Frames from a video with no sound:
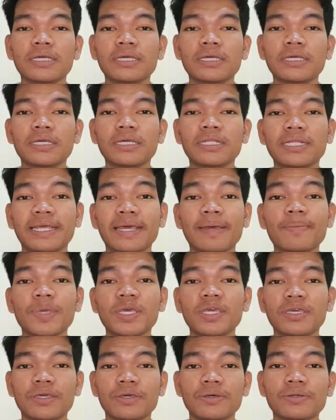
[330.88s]
it can be
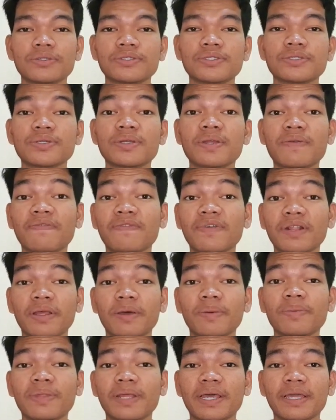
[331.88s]
used to
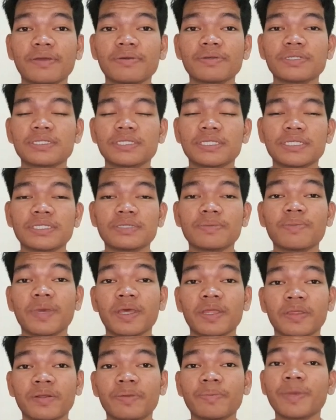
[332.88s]
develop language teaching
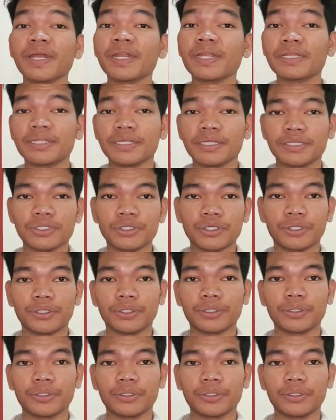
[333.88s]
method by the teacher.